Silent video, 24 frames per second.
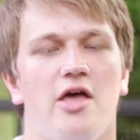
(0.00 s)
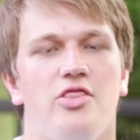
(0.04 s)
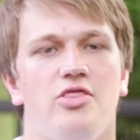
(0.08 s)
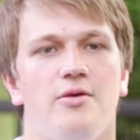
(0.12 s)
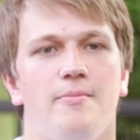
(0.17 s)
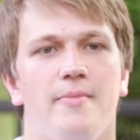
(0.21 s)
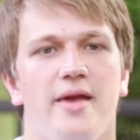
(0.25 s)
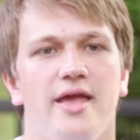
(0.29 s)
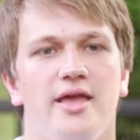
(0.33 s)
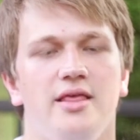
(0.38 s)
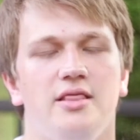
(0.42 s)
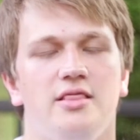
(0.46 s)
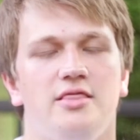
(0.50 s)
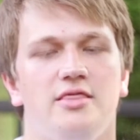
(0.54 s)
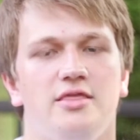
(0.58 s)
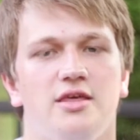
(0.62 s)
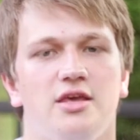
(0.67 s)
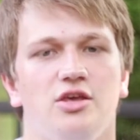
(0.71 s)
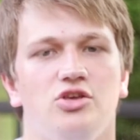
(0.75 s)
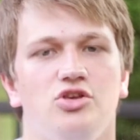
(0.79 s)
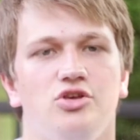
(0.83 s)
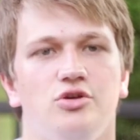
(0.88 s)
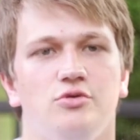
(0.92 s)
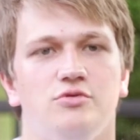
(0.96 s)
And the main
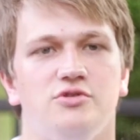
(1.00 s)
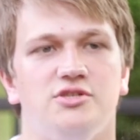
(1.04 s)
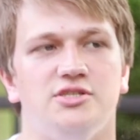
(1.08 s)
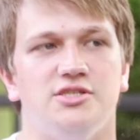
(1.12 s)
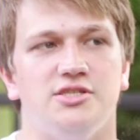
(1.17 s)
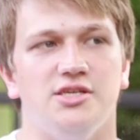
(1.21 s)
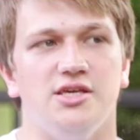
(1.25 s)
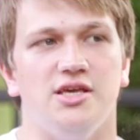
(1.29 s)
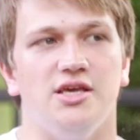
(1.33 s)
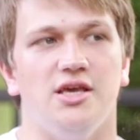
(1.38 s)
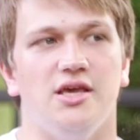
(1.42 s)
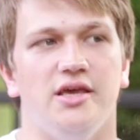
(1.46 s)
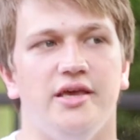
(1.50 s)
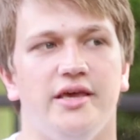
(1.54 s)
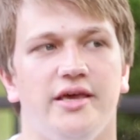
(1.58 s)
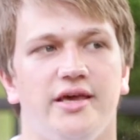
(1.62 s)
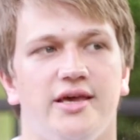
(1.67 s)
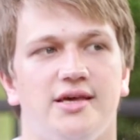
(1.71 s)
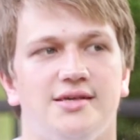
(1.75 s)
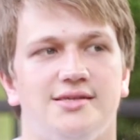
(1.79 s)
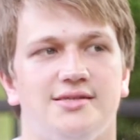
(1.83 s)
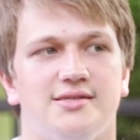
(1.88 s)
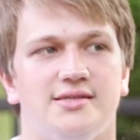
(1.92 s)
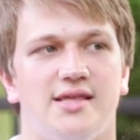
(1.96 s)
thing you see
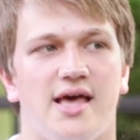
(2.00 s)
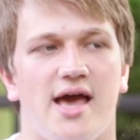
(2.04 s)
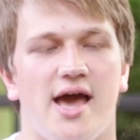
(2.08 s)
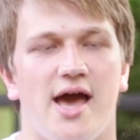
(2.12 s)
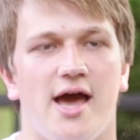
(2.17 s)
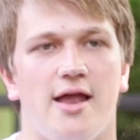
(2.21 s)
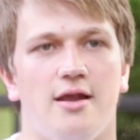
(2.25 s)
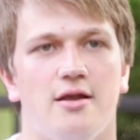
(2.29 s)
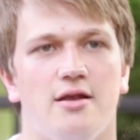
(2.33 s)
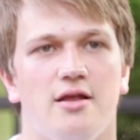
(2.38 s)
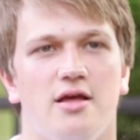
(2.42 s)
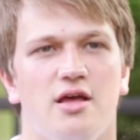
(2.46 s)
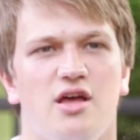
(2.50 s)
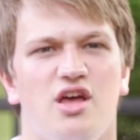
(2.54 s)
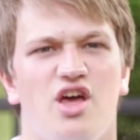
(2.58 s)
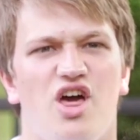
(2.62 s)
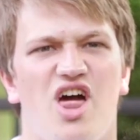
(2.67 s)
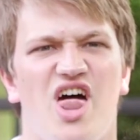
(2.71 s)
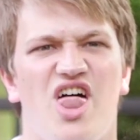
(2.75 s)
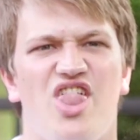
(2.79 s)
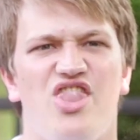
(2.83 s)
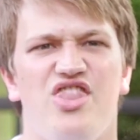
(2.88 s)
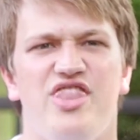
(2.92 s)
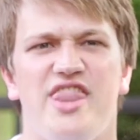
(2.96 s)
is that
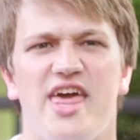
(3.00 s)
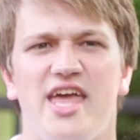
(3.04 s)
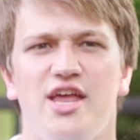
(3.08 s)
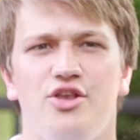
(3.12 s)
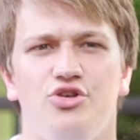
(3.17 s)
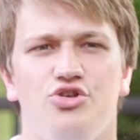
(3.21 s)
they